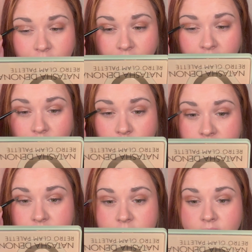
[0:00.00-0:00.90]
Very
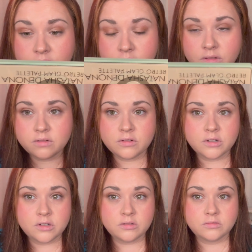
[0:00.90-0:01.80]
cohesive.
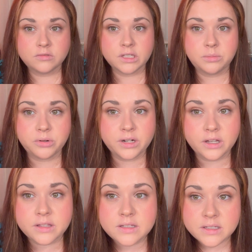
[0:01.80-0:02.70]
Really pretty
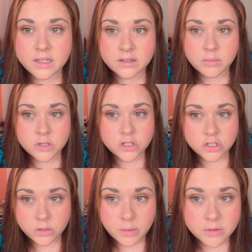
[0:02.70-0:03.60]
on the skin. Let me just
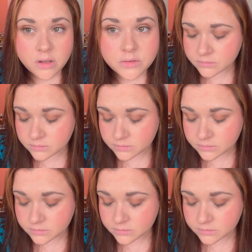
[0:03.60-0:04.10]
show you up close.